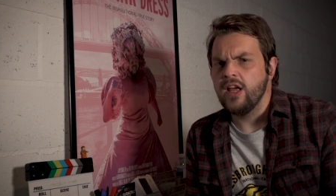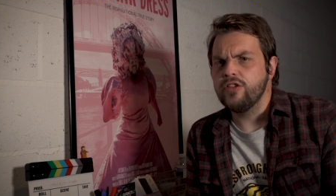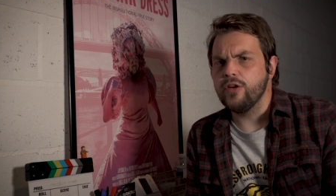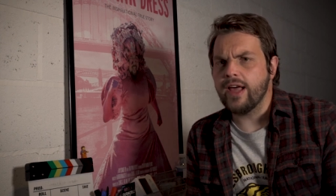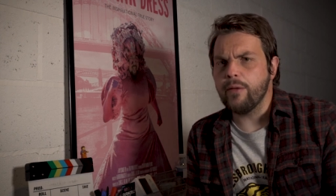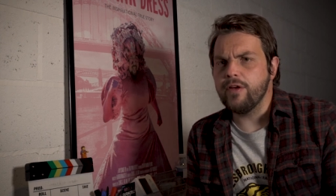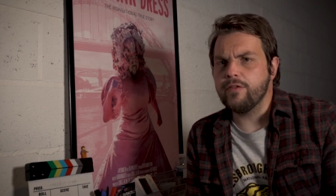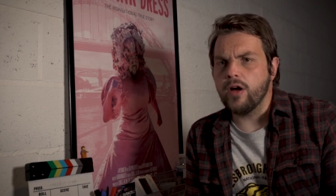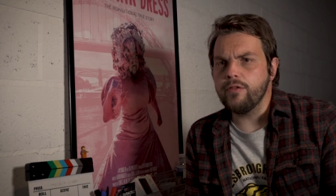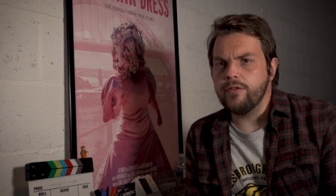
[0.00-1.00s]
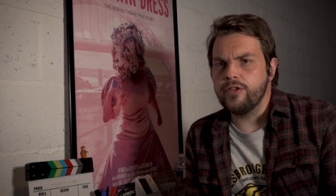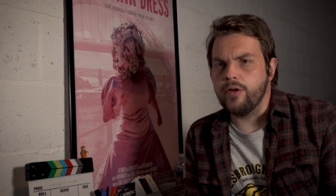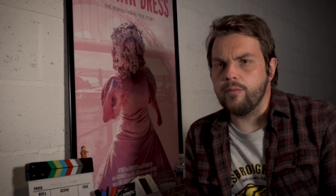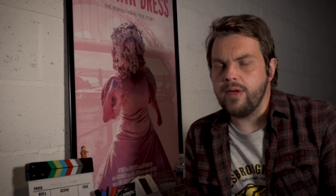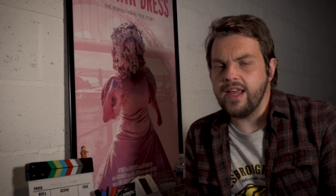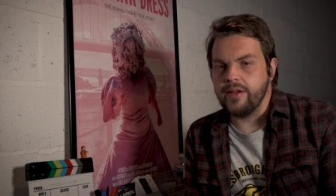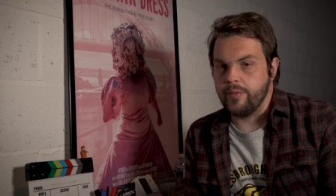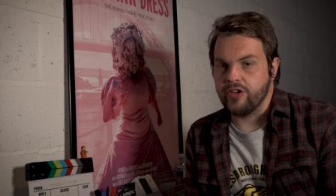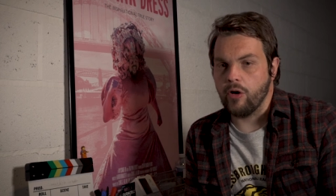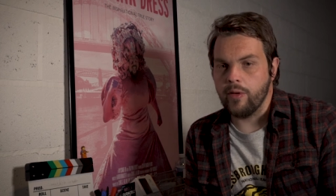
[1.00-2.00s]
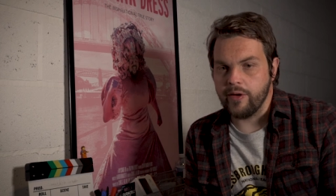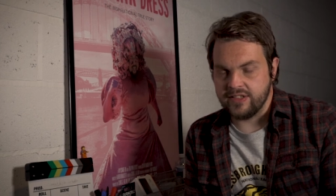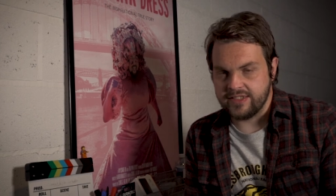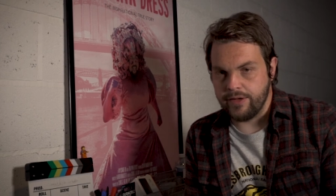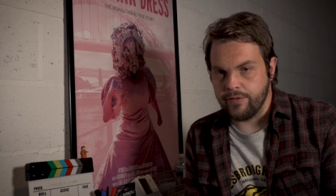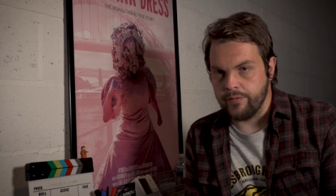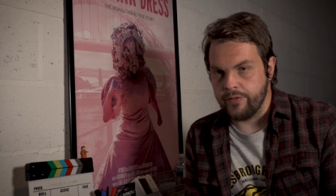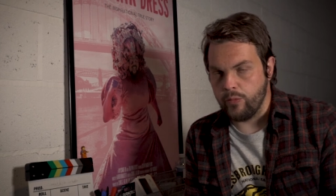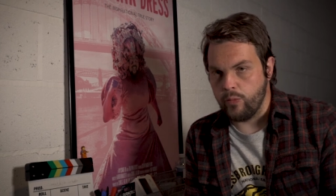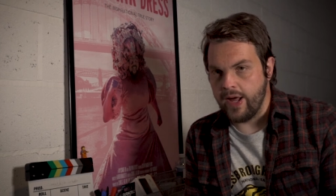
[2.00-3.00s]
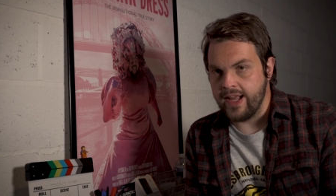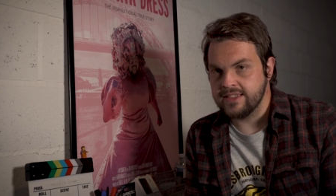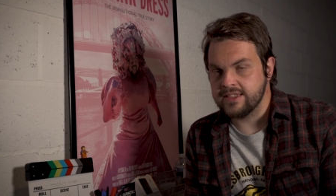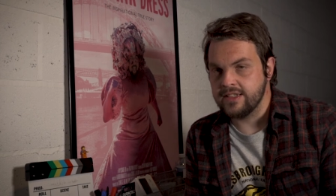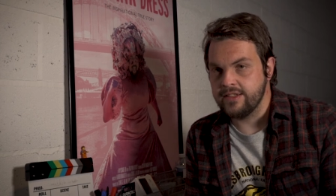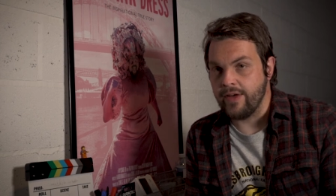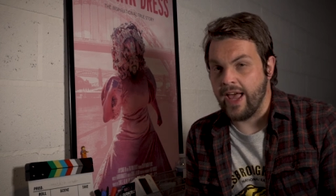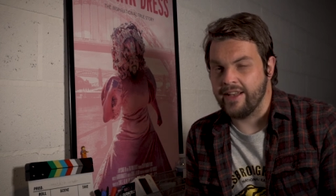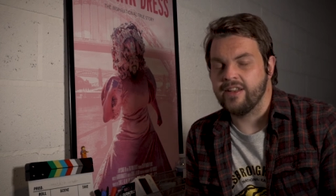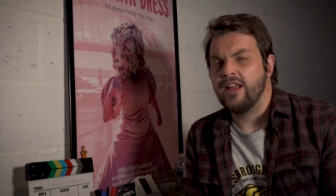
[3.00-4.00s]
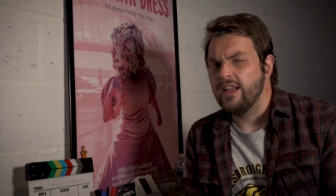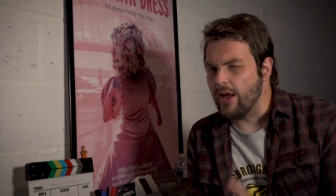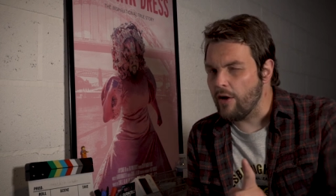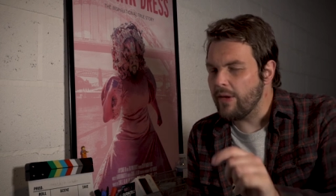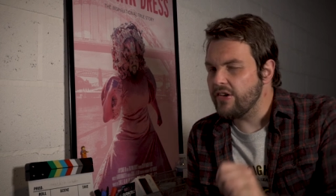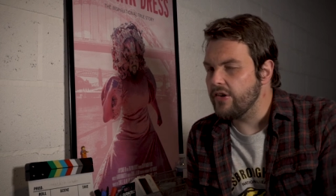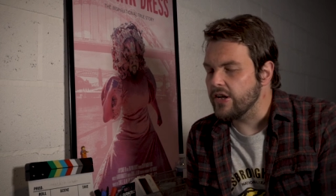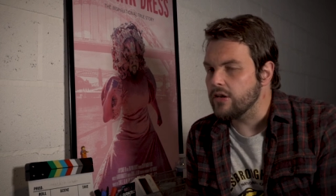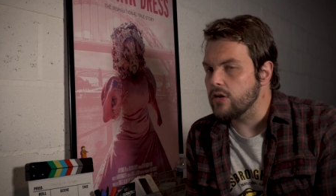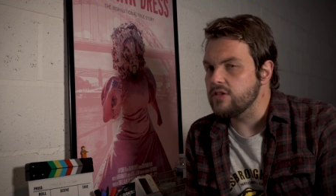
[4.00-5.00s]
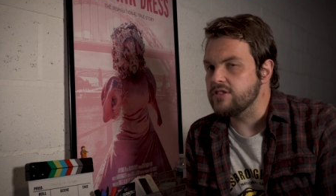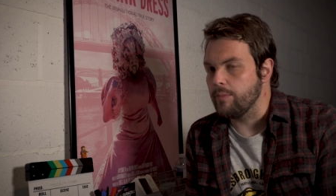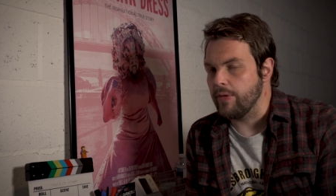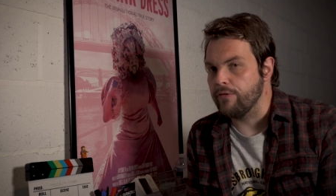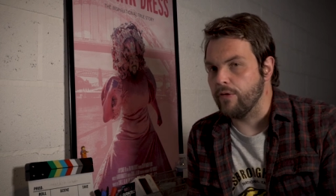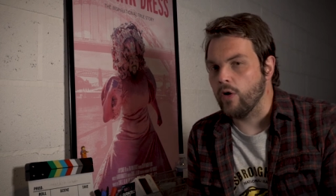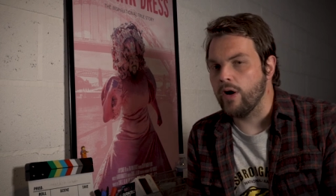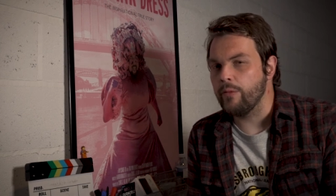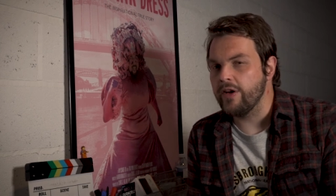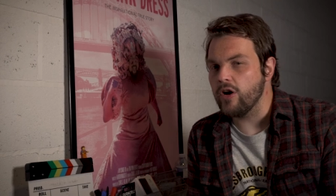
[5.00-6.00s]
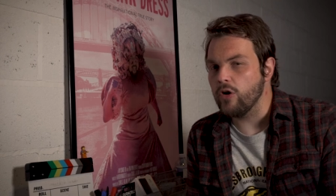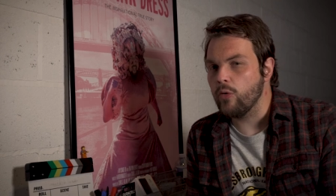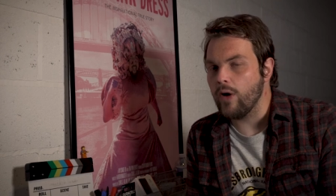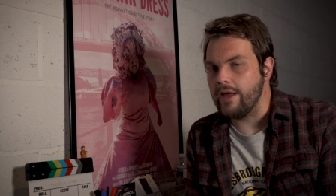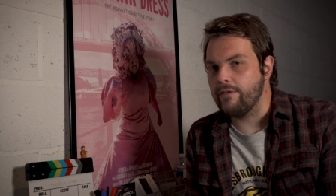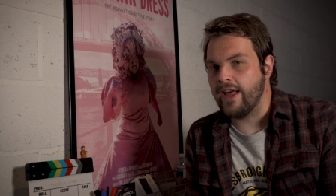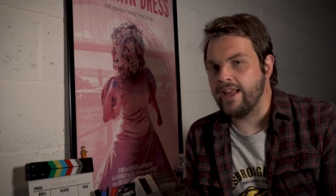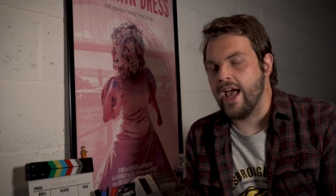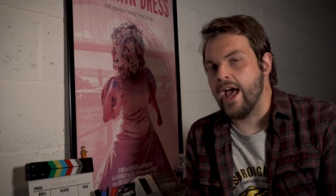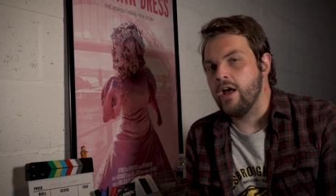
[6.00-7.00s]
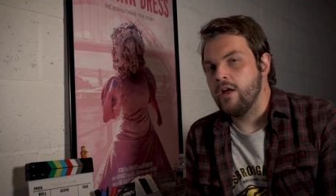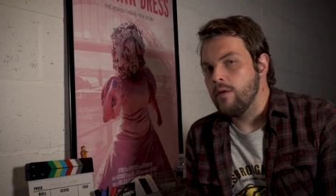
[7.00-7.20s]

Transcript: So again, we've gone to a medium shot where you can see from the waist to the head. Now I mentioned a close-up before, and we're not quite there yet,